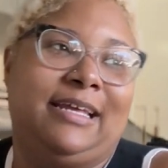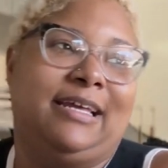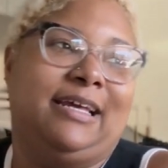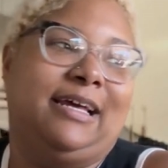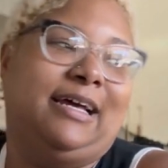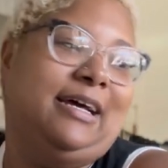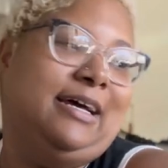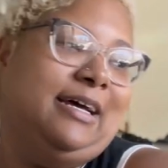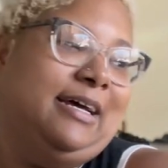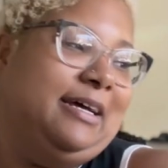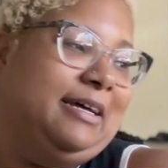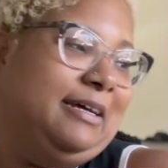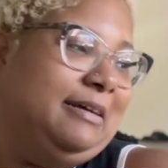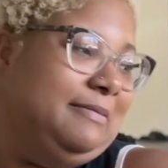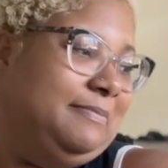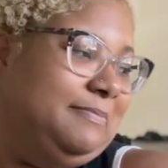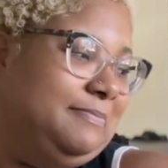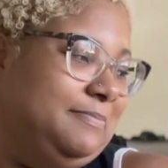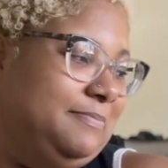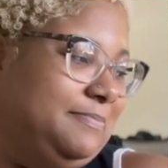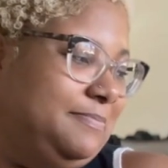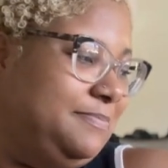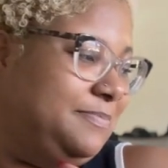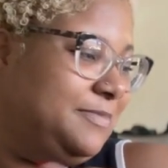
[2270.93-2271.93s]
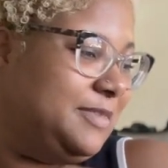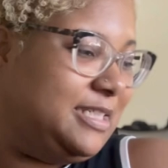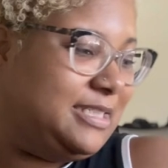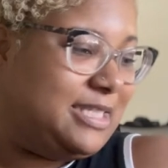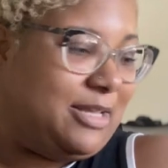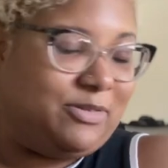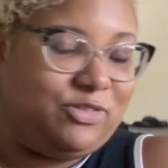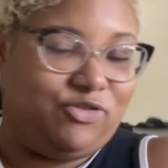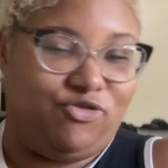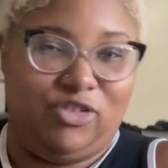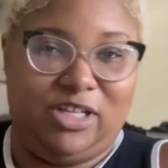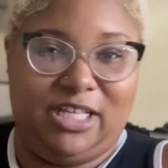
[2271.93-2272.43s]
Cause I
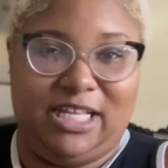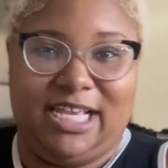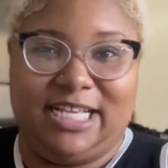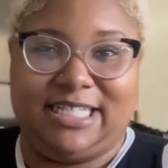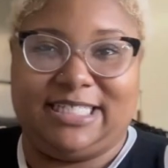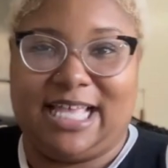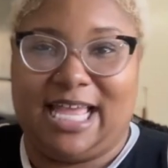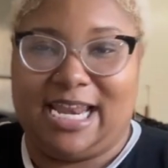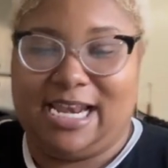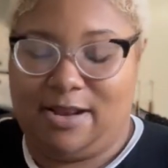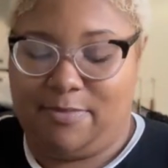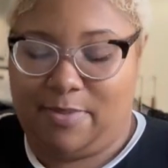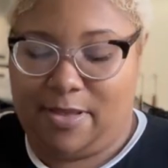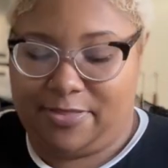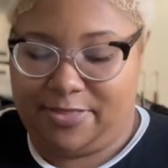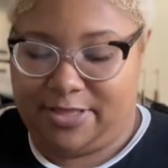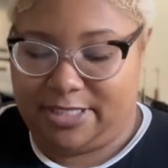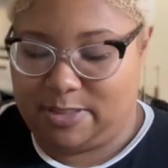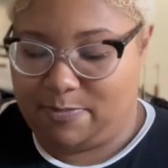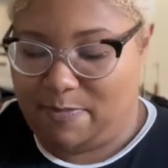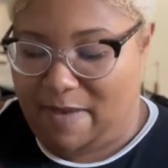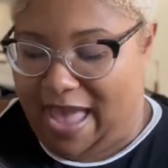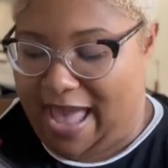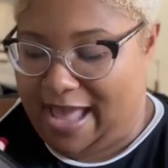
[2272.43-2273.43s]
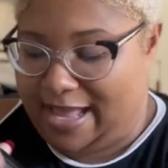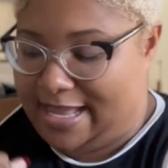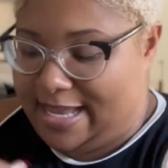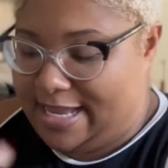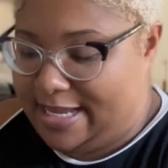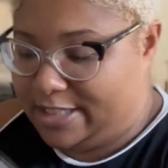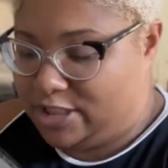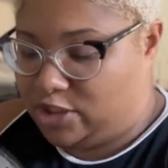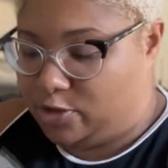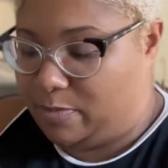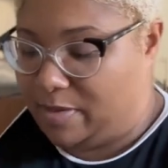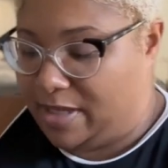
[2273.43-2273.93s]
was really excited about this
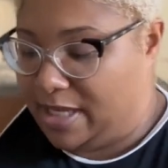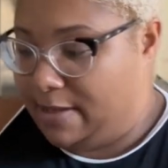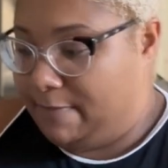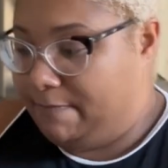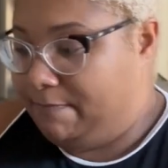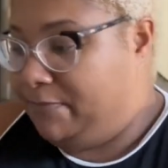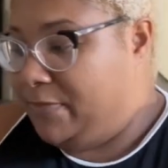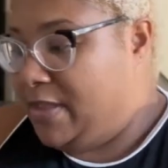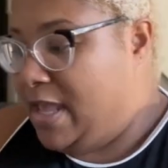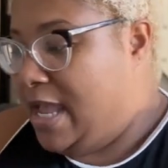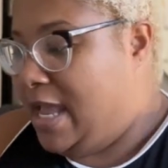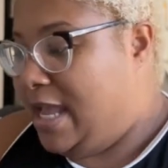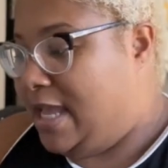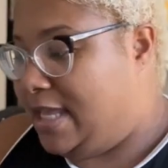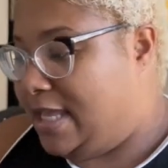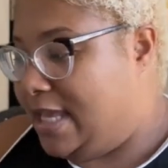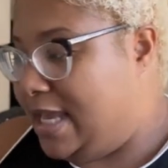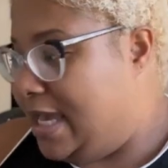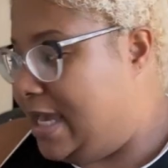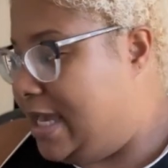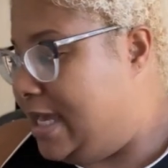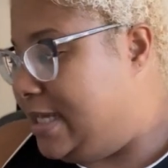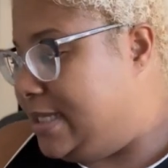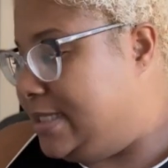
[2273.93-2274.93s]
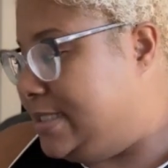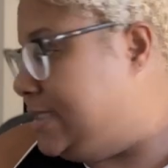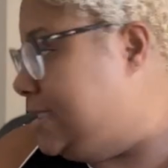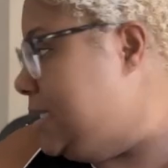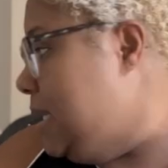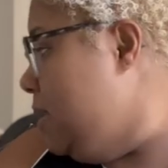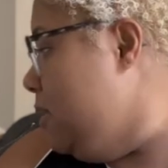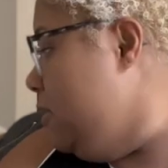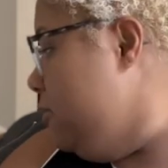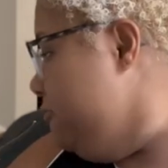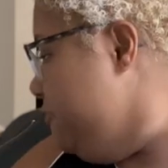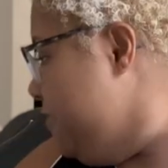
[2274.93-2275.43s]
package, but yeah,
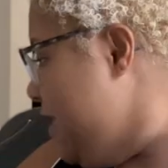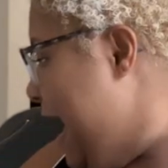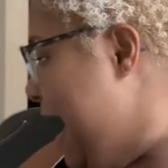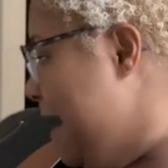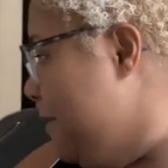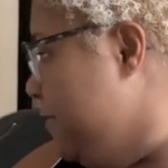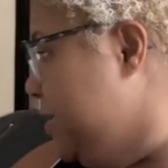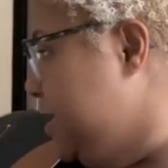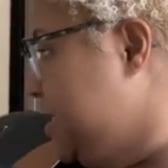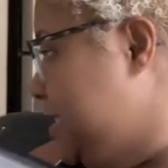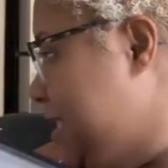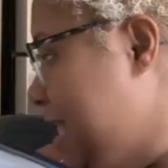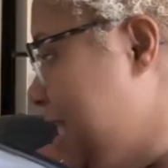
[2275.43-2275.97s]
so that was